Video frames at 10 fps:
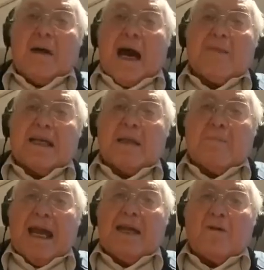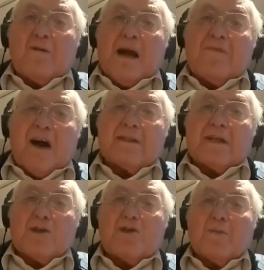I met a man who my father
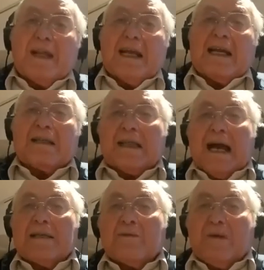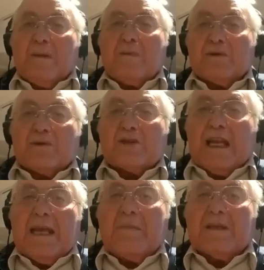used to bring at night people to
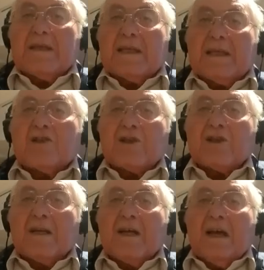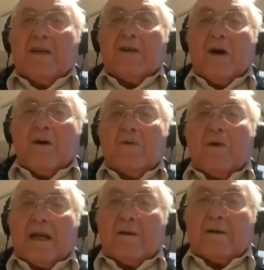sleep in the kitchen, who
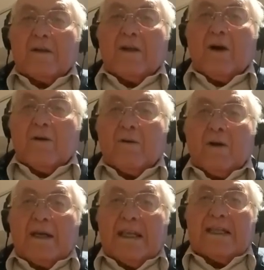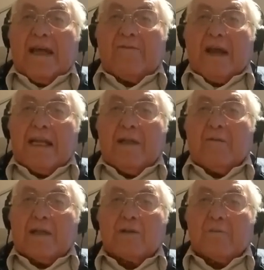were, didn't have anywhere
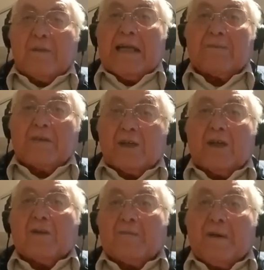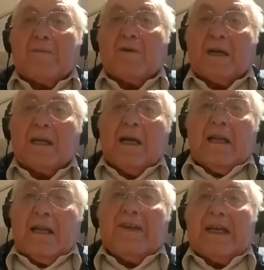to place, because lots of people were
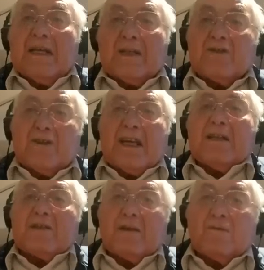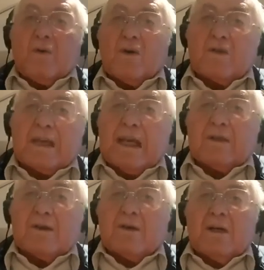living in the streets in Warsaw
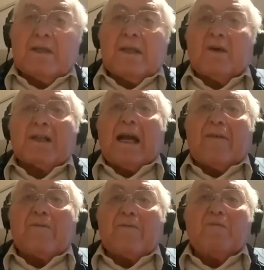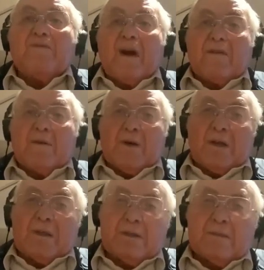Ghetto. There wasn't enough room for everybody.